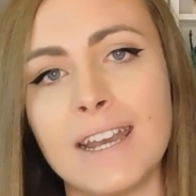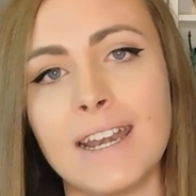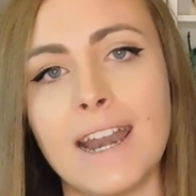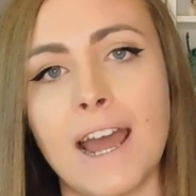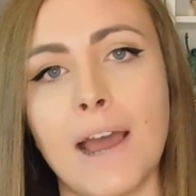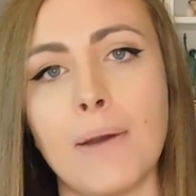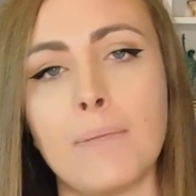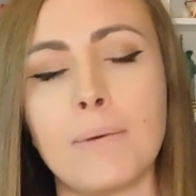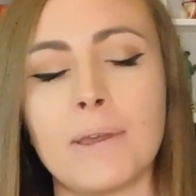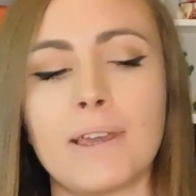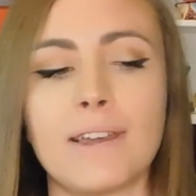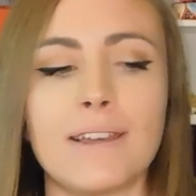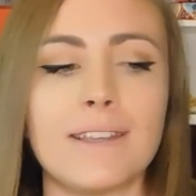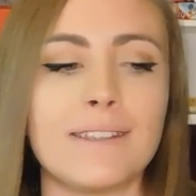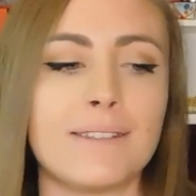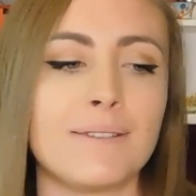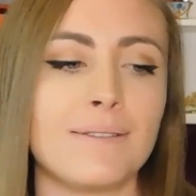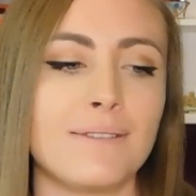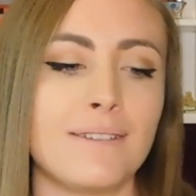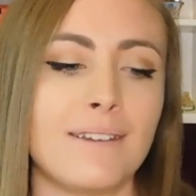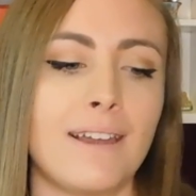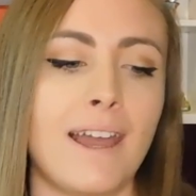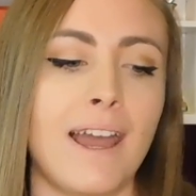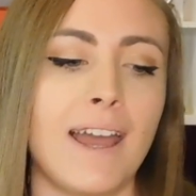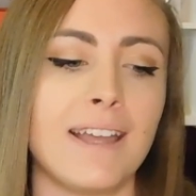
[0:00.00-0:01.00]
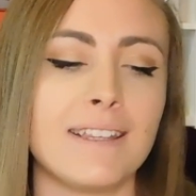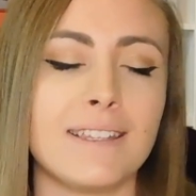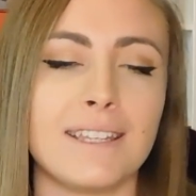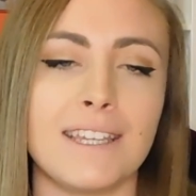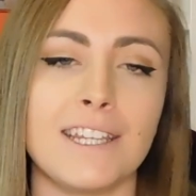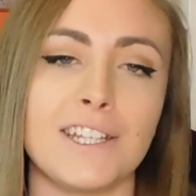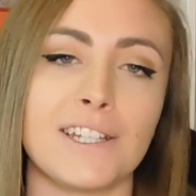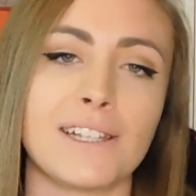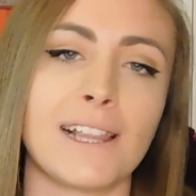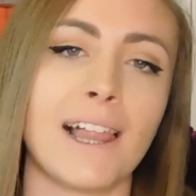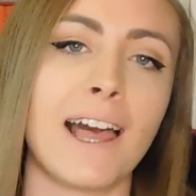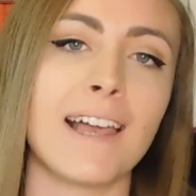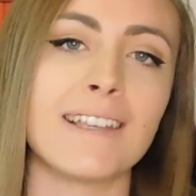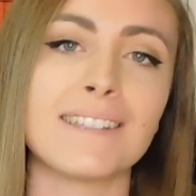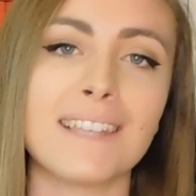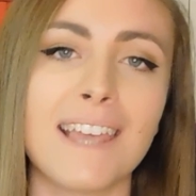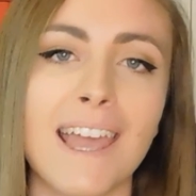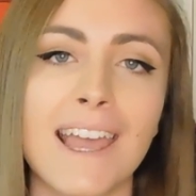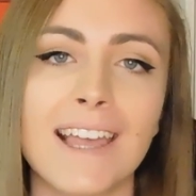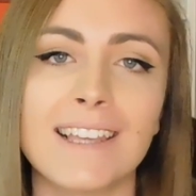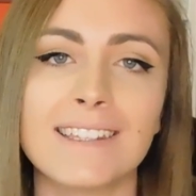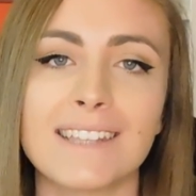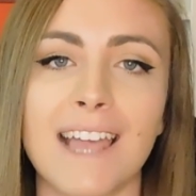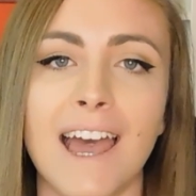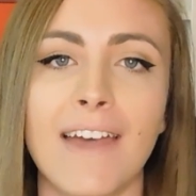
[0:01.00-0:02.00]
Now, because I teach
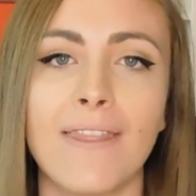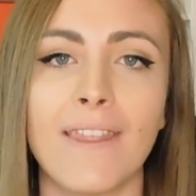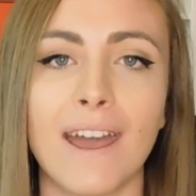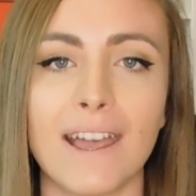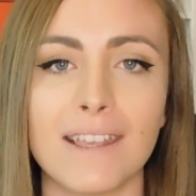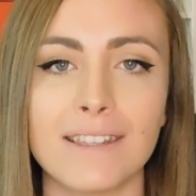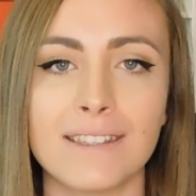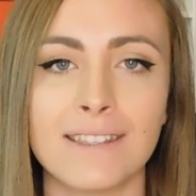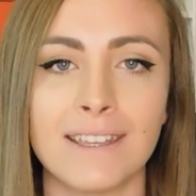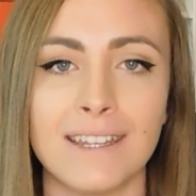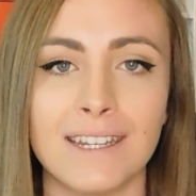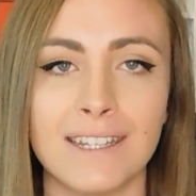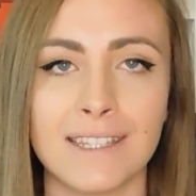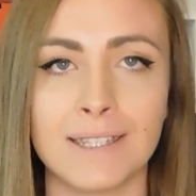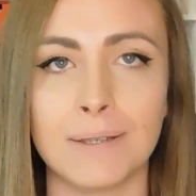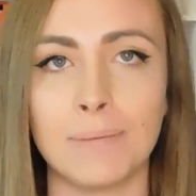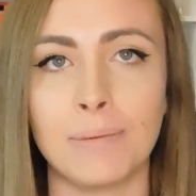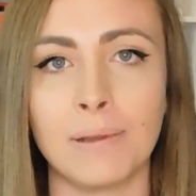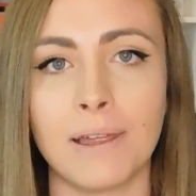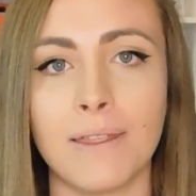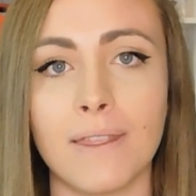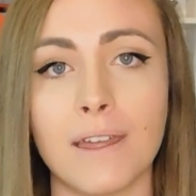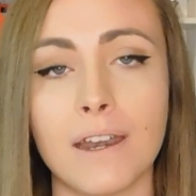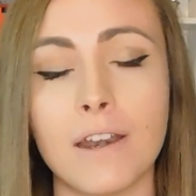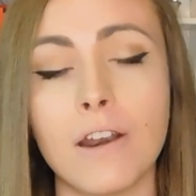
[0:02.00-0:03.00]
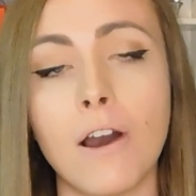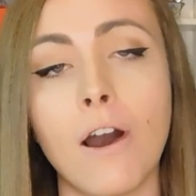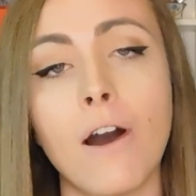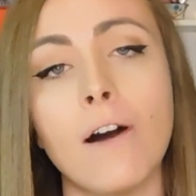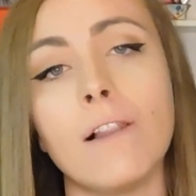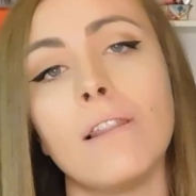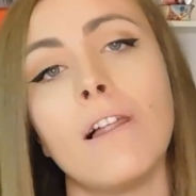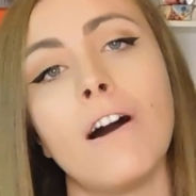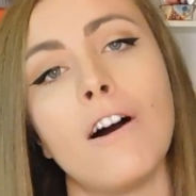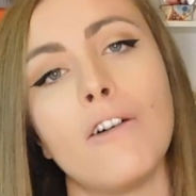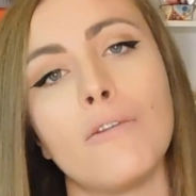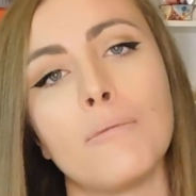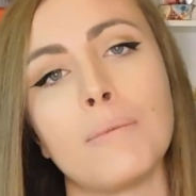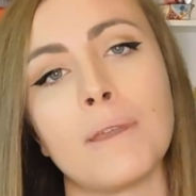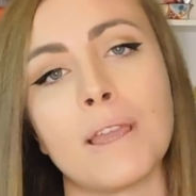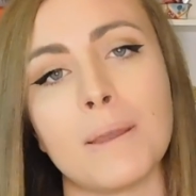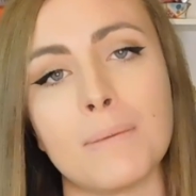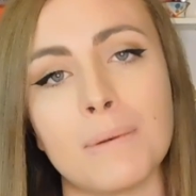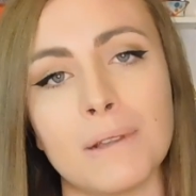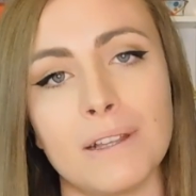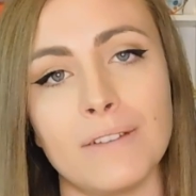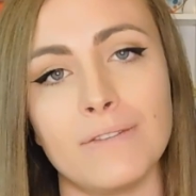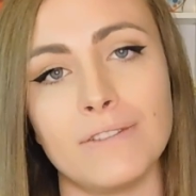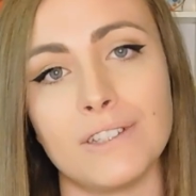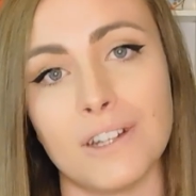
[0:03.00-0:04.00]
classics and that's a discipline that not a lot of
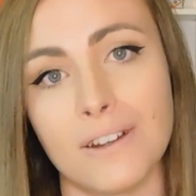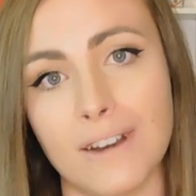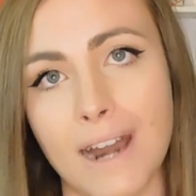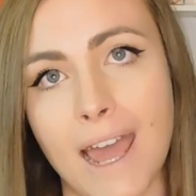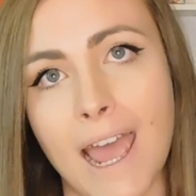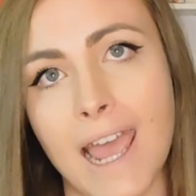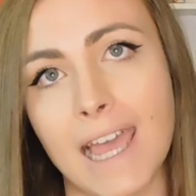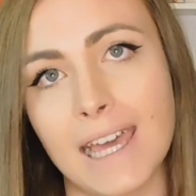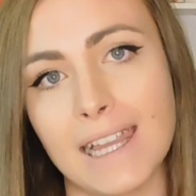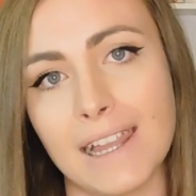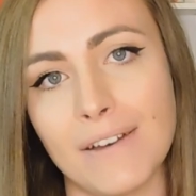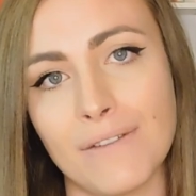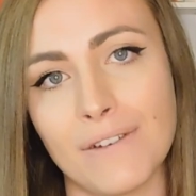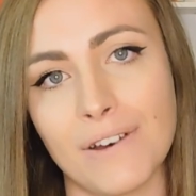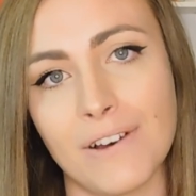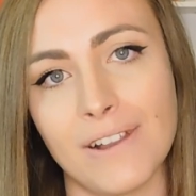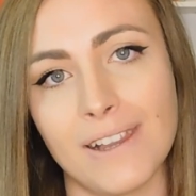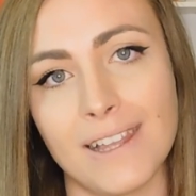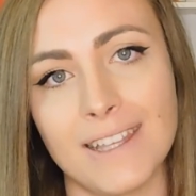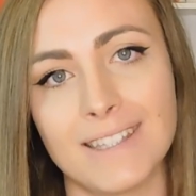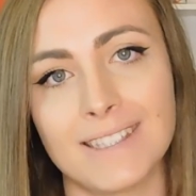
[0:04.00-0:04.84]
people have done at A-level,